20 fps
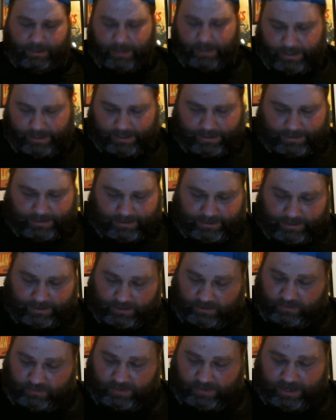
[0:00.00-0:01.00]
and
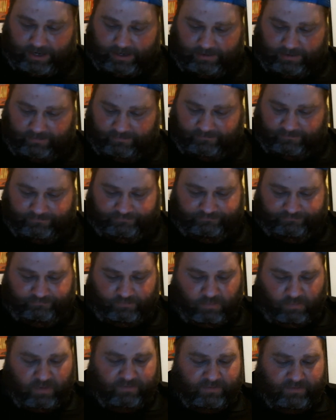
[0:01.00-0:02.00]
so yeah,
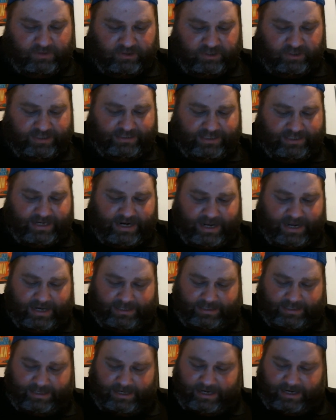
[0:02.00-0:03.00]
the movie was released in
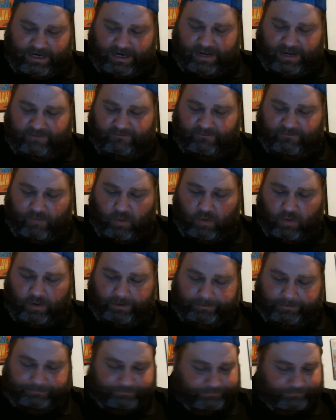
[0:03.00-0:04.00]

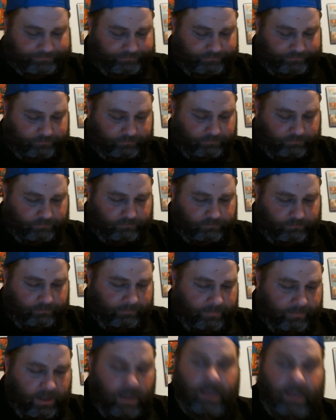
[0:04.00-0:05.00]
1994.
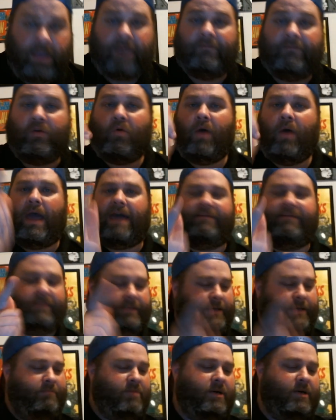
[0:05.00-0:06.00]
If you haven't
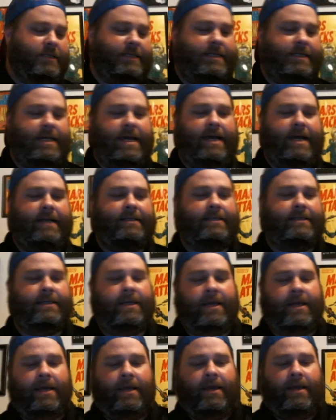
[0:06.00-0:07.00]
seen Mars Attacks,
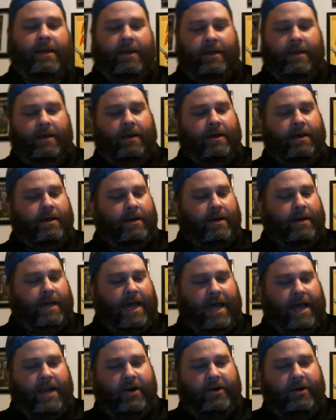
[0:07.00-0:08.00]
uh,
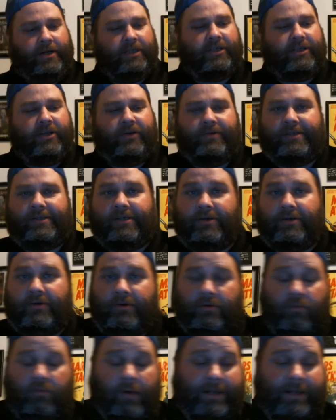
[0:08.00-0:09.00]
I urge you
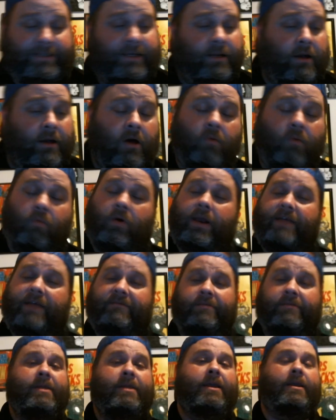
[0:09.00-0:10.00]
to watch it on
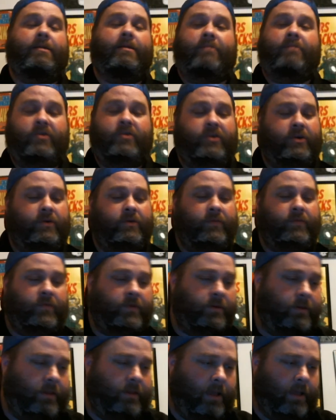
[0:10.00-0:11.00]
whatever medium you choose.
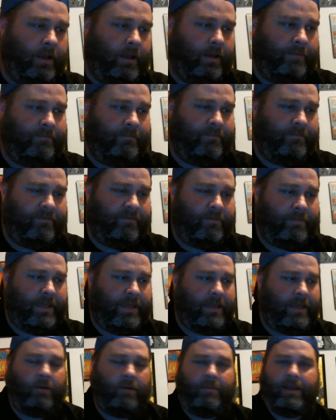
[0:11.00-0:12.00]
Um, for
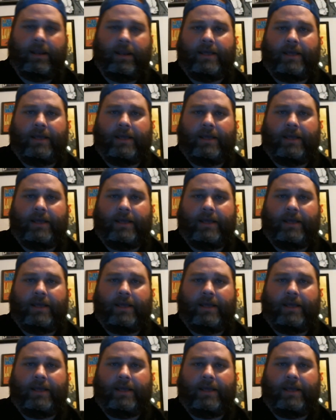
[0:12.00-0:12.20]
me, it'll be